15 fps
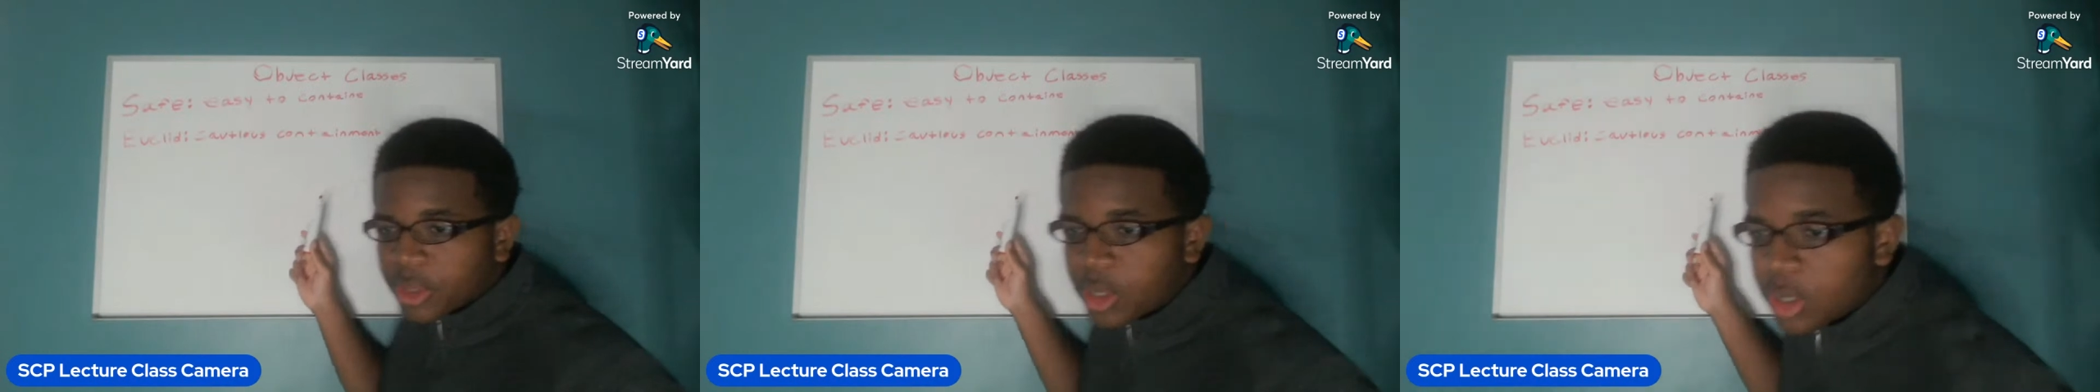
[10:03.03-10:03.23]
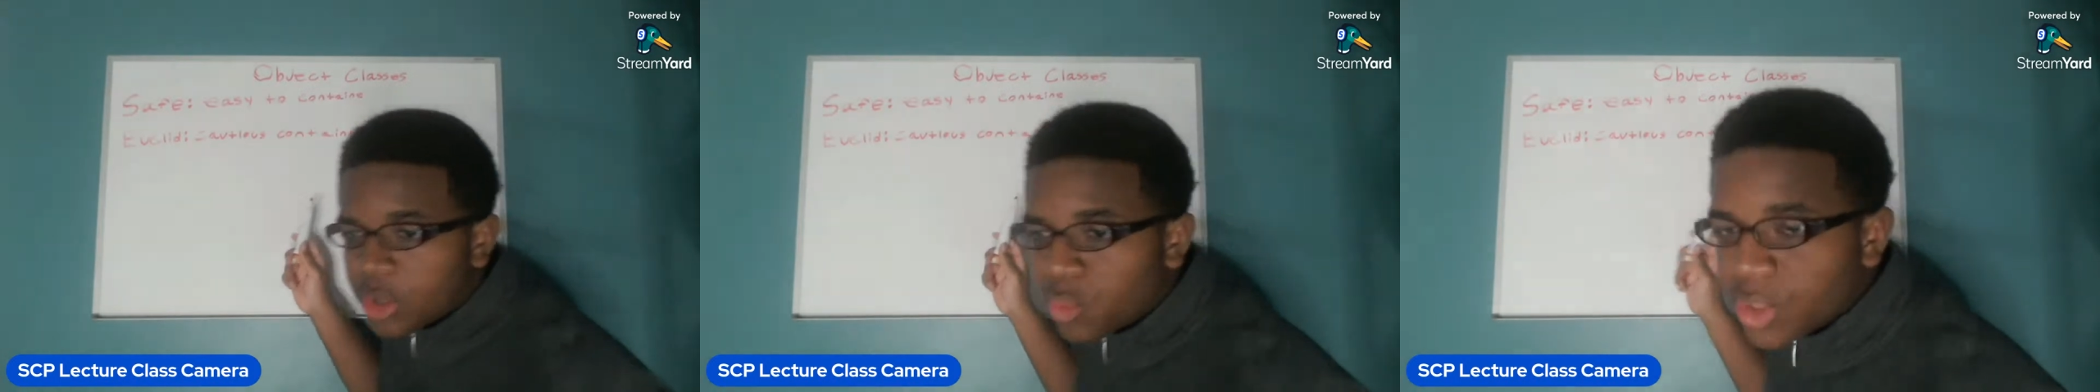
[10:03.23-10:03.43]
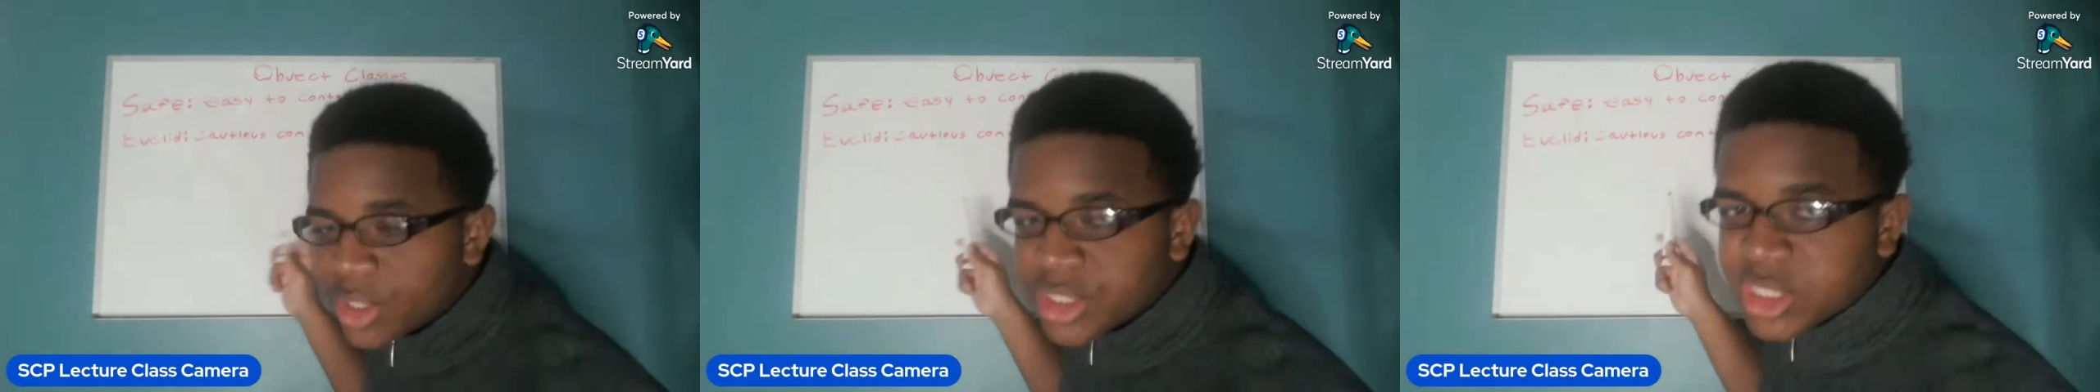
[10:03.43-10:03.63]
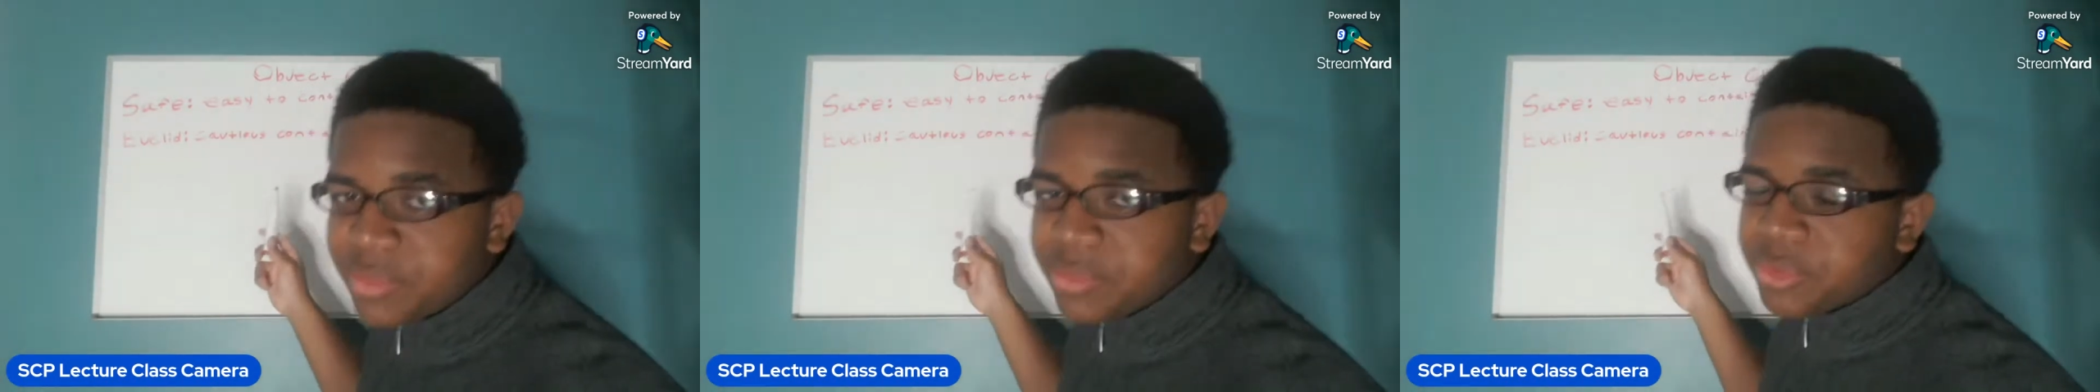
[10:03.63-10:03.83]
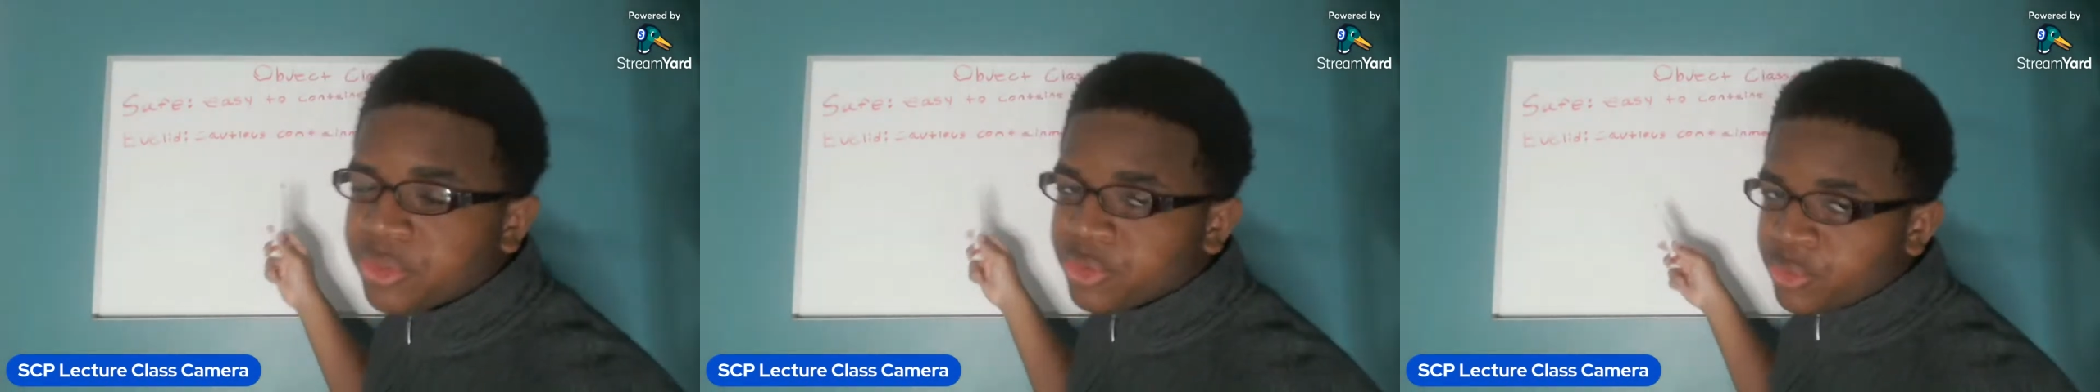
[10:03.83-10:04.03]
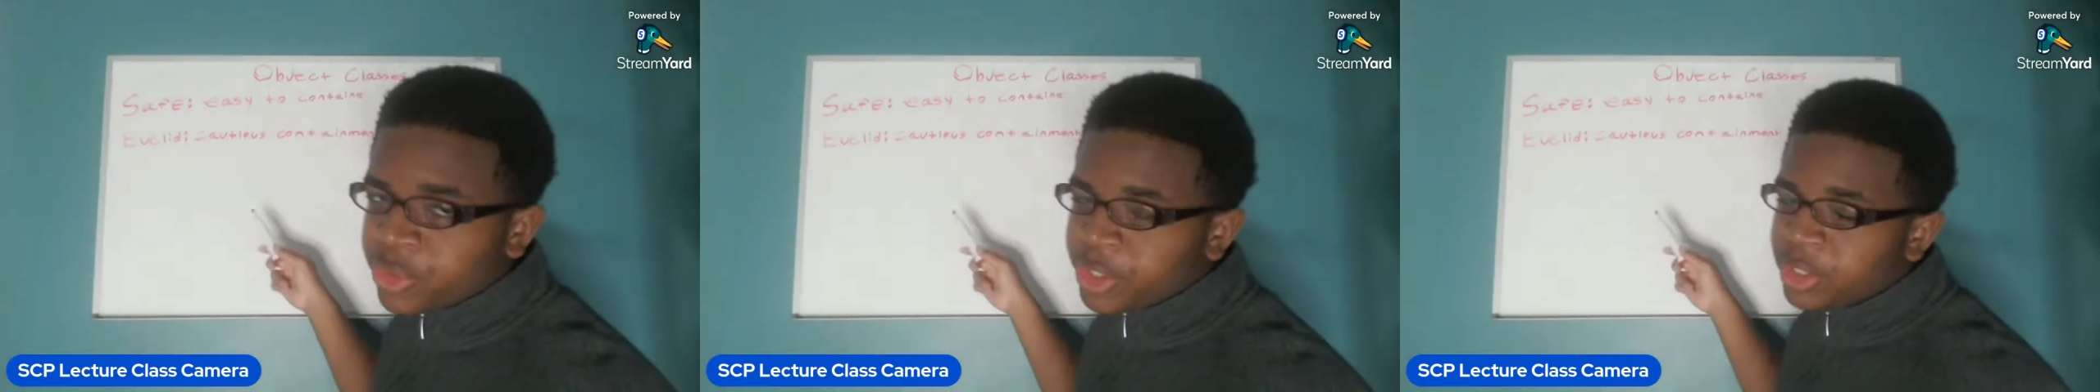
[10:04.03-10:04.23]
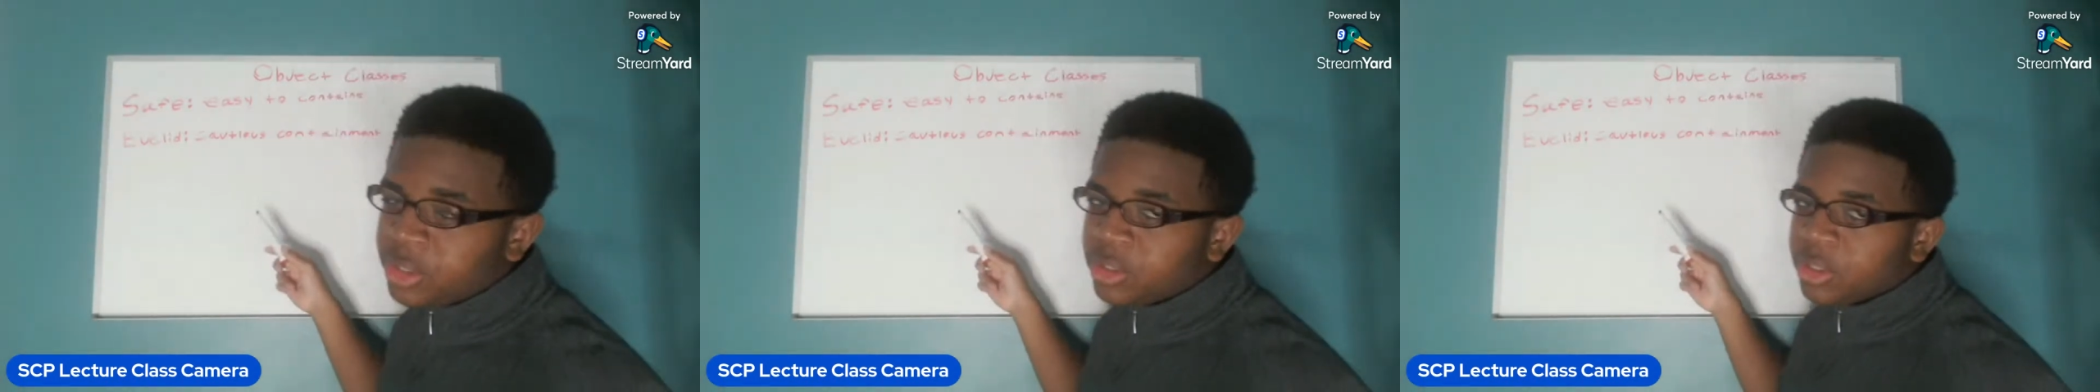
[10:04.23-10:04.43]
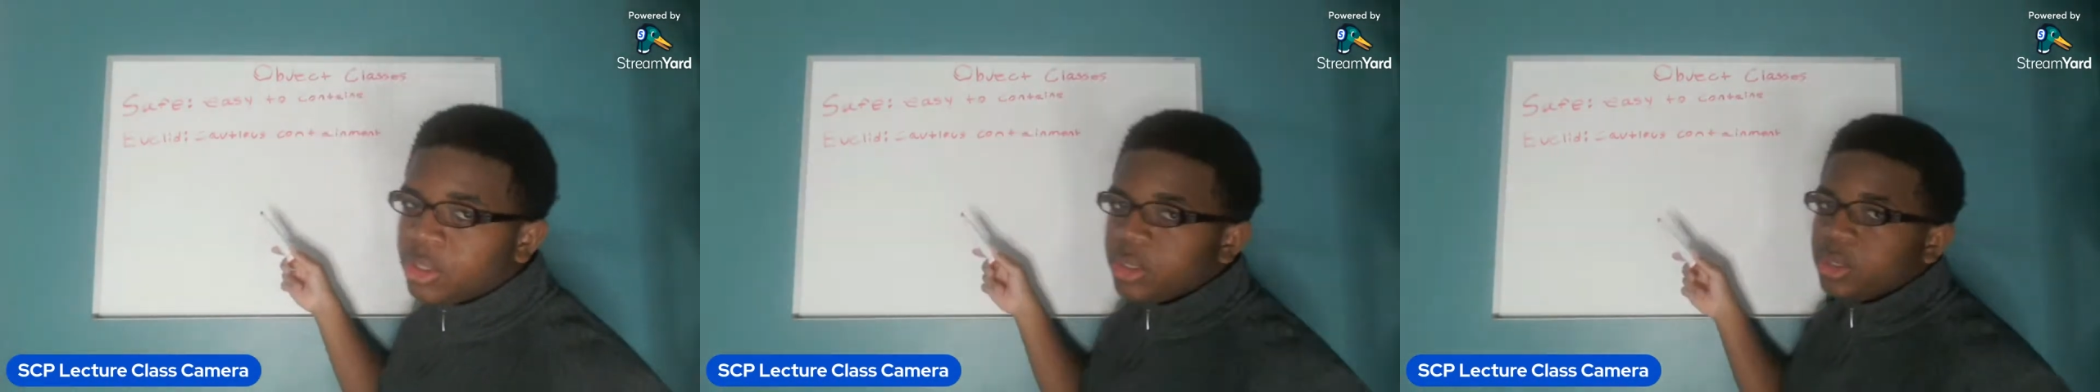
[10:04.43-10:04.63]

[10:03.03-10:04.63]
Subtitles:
173,